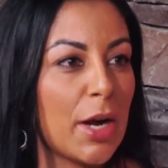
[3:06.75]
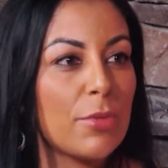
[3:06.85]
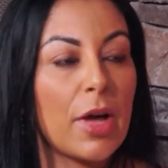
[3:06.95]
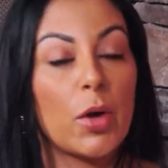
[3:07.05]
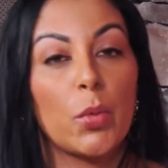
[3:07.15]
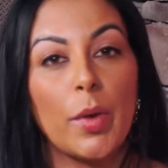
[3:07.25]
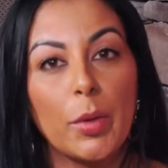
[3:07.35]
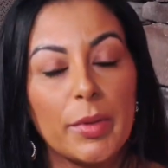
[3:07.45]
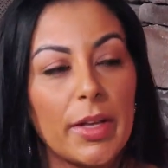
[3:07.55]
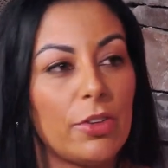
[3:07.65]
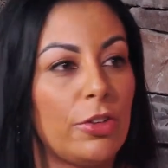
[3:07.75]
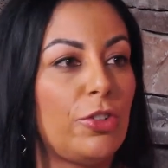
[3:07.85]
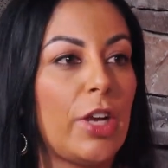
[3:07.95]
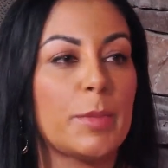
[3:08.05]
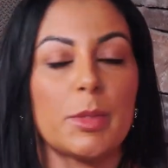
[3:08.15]
I've got great
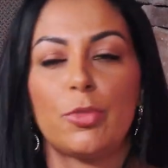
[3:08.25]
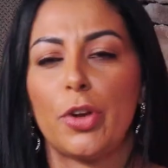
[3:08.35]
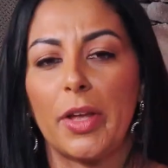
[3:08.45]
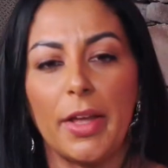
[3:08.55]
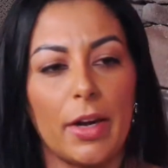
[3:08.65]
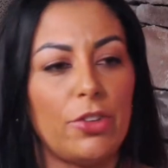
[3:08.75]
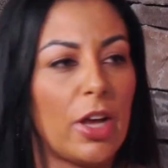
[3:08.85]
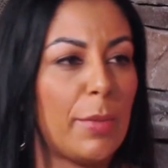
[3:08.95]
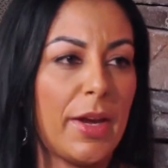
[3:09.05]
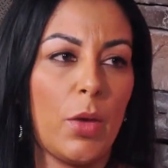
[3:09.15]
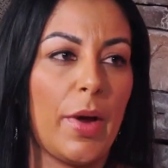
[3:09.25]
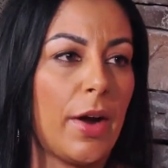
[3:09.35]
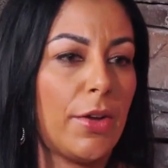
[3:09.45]
relationships. I'm sure I can get a job anywhere,